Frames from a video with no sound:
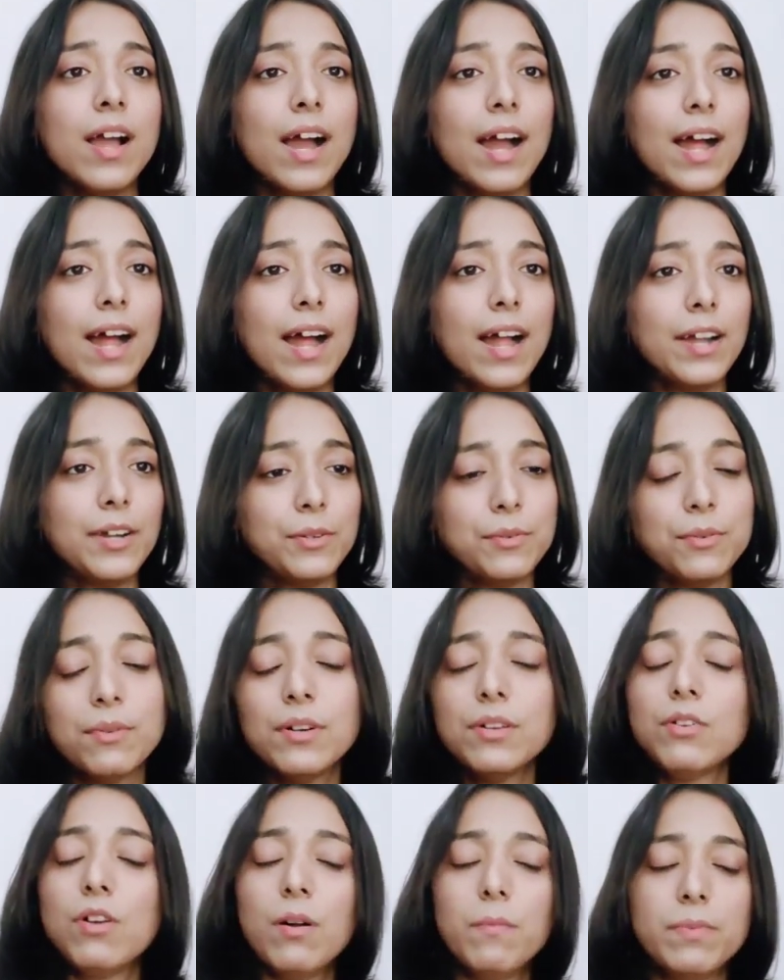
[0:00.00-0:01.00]
and do
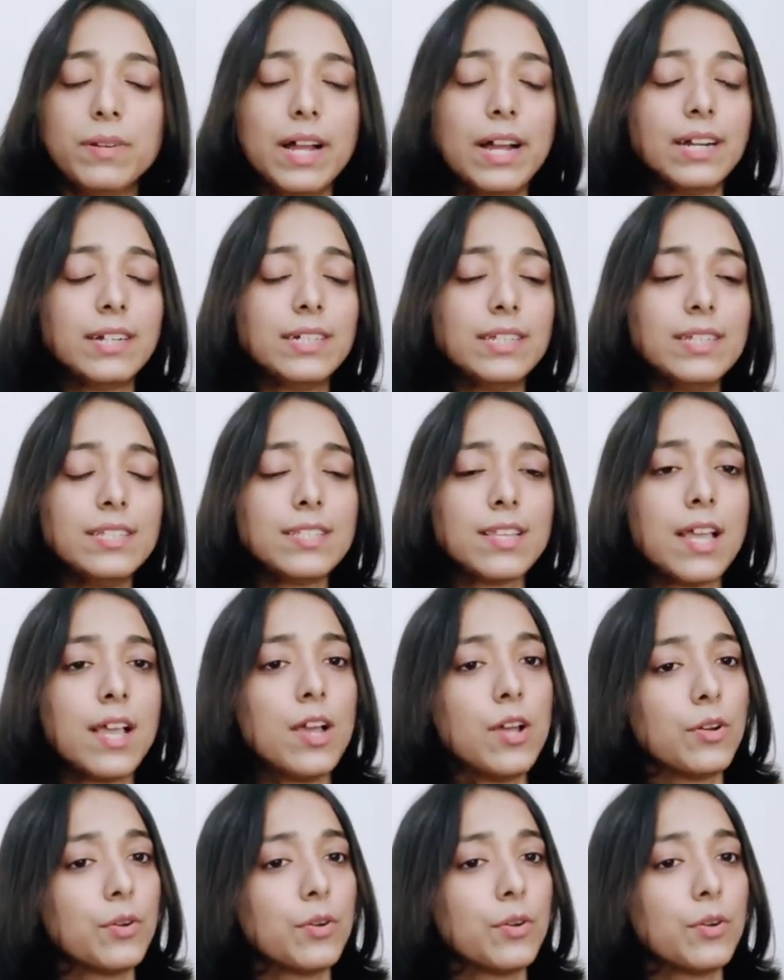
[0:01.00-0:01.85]
a raw practice